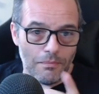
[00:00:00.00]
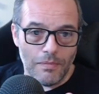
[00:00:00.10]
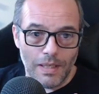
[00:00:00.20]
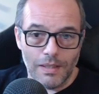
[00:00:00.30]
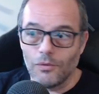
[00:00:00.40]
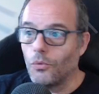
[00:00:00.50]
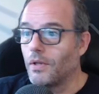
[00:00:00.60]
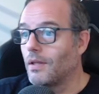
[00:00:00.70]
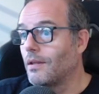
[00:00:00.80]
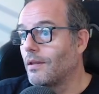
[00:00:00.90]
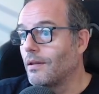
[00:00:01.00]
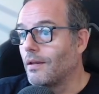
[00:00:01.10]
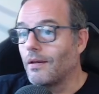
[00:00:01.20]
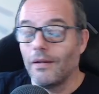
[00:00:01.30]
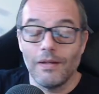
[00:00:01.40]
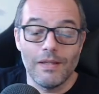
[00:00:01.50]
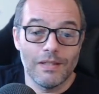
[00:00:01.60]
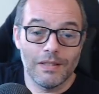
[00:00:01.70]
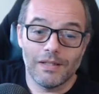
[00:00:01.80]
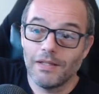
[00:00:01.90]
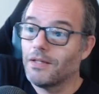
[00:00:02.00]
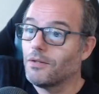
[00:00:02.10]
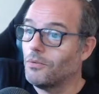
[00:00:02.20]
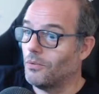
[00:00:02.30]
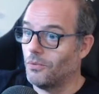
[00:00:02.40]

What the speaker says: but with NinjaTrader